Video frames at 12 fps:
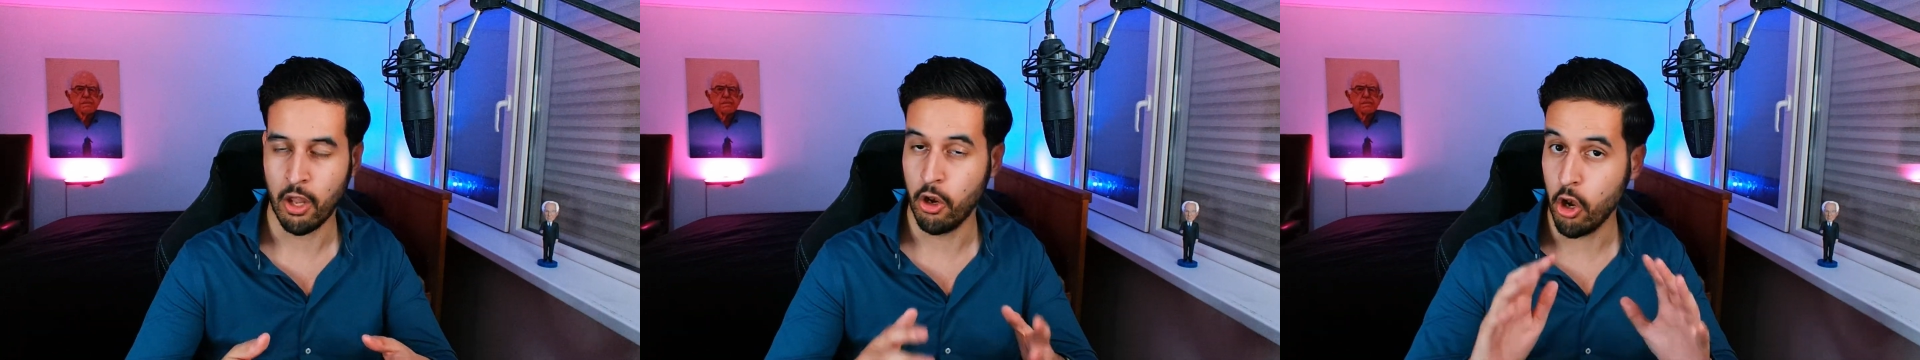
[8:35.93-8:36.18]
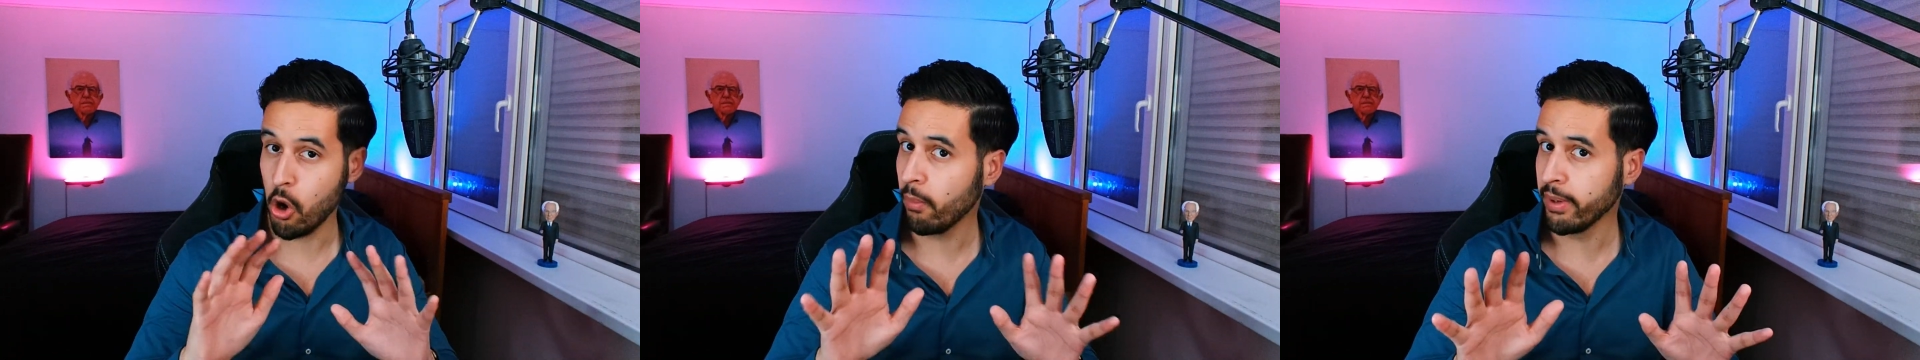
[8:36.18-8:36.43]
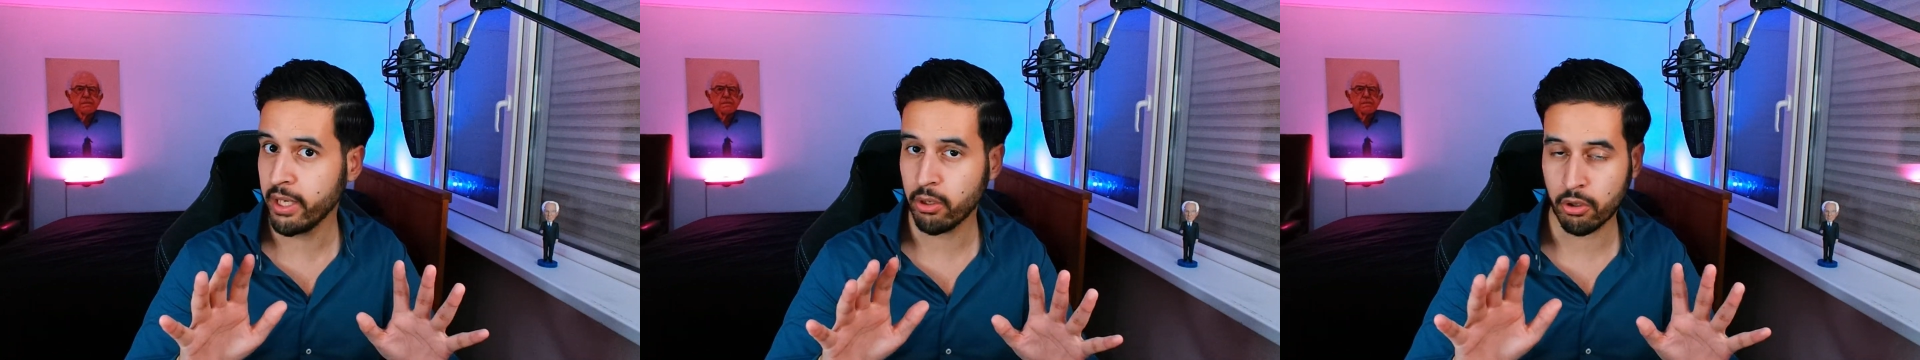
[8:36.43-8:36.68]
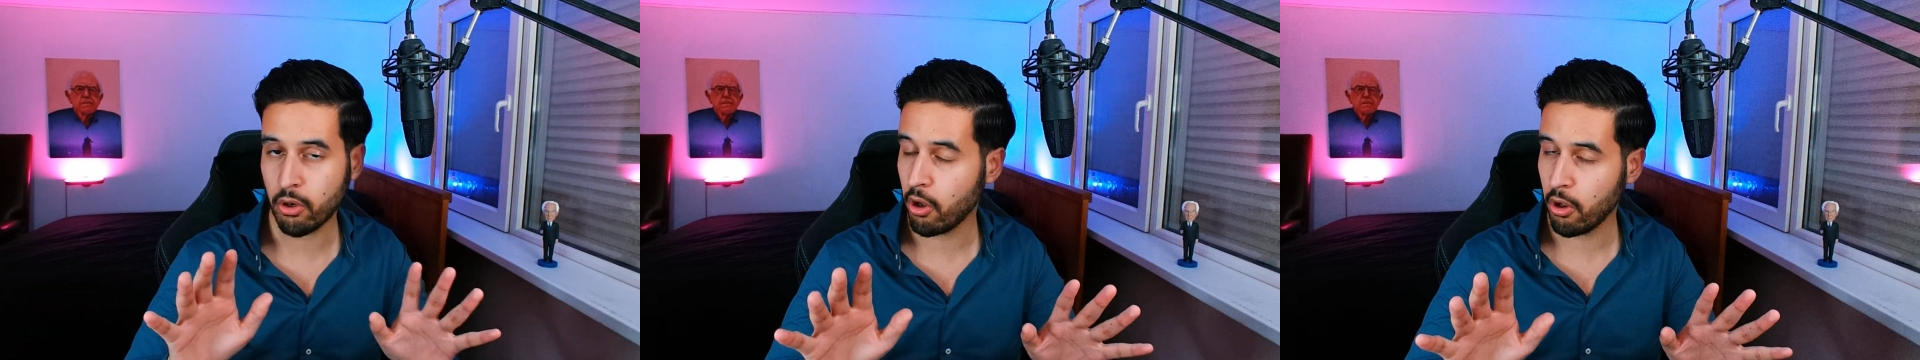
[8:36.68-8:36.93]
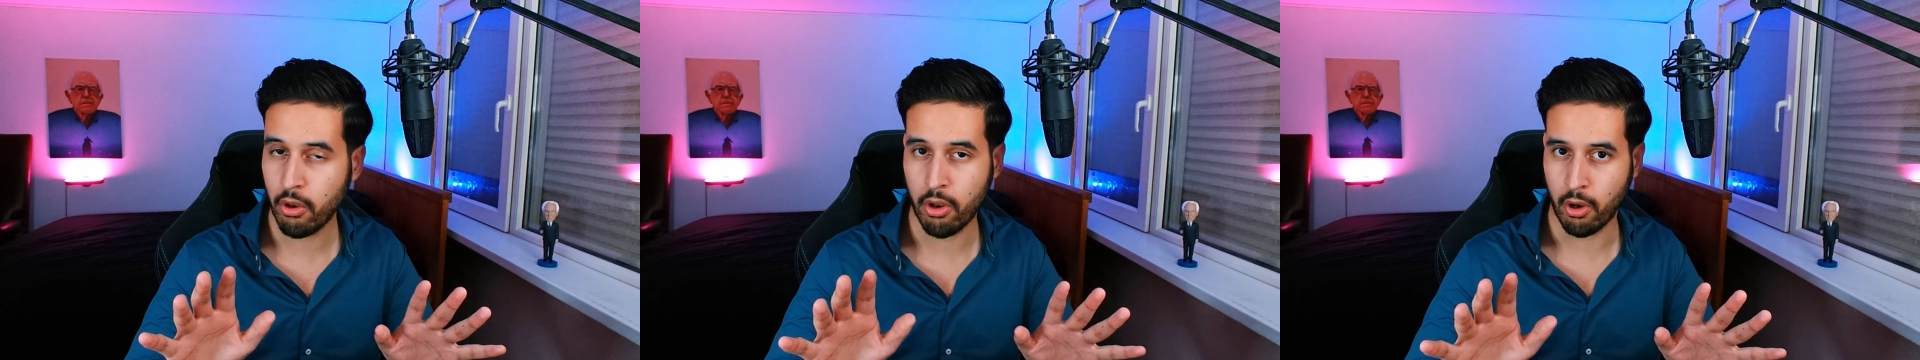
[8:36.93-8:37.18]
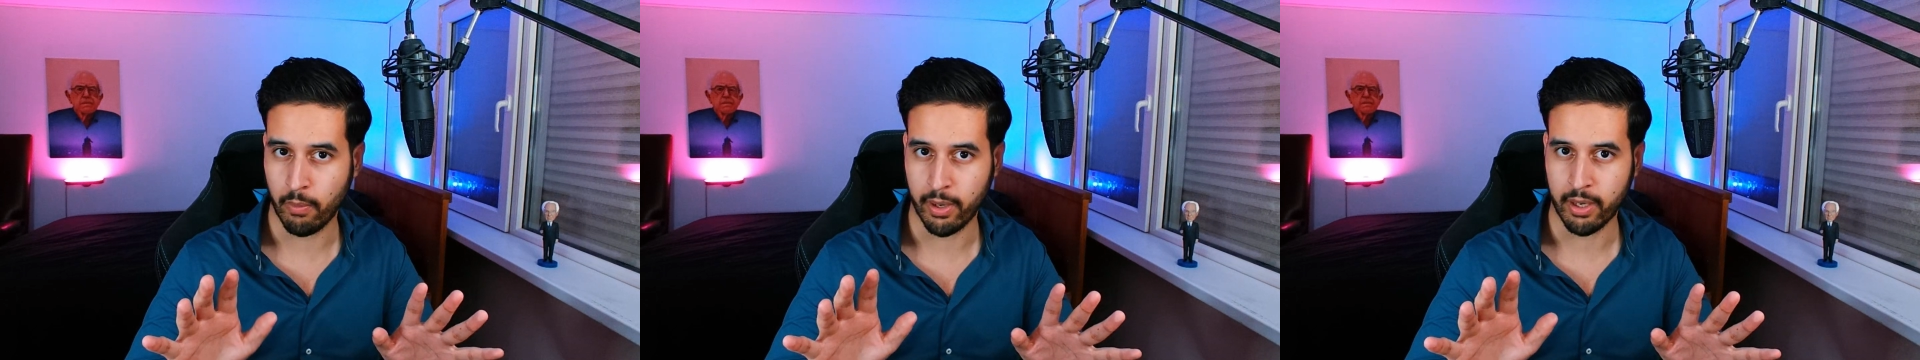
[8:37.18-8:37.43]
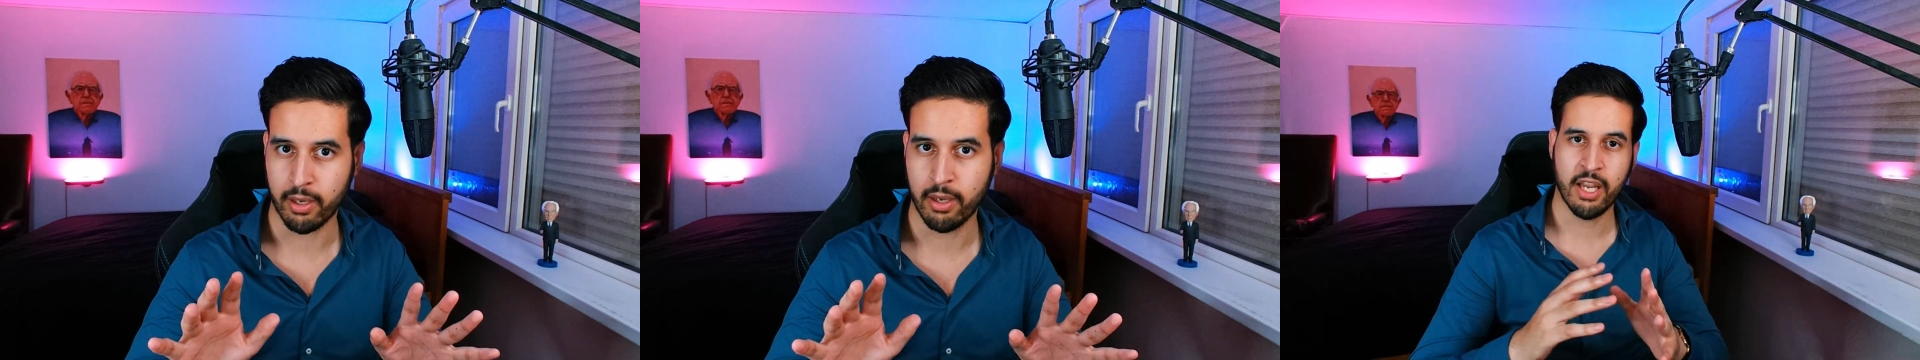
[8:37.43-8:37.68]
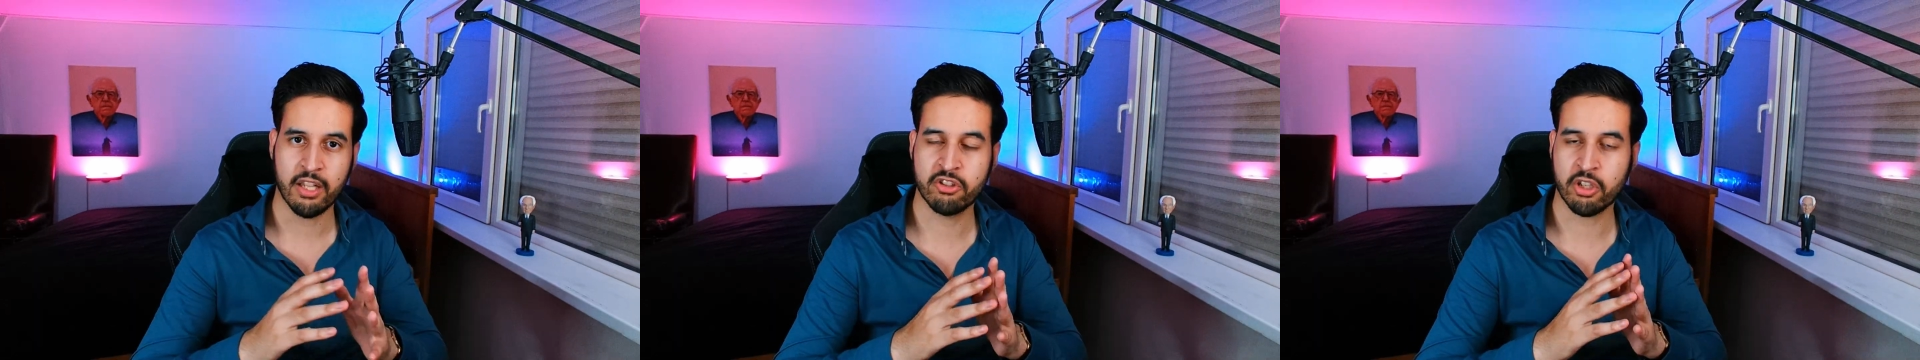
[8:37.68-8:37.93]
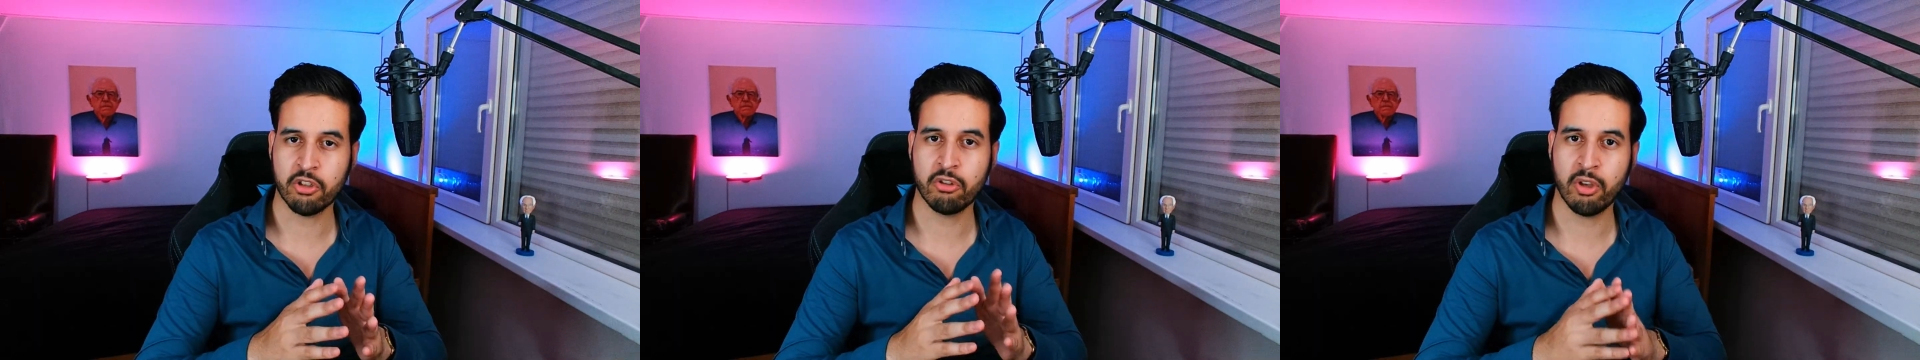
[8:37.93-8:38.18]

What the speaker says: Knowing or unknowing, it starts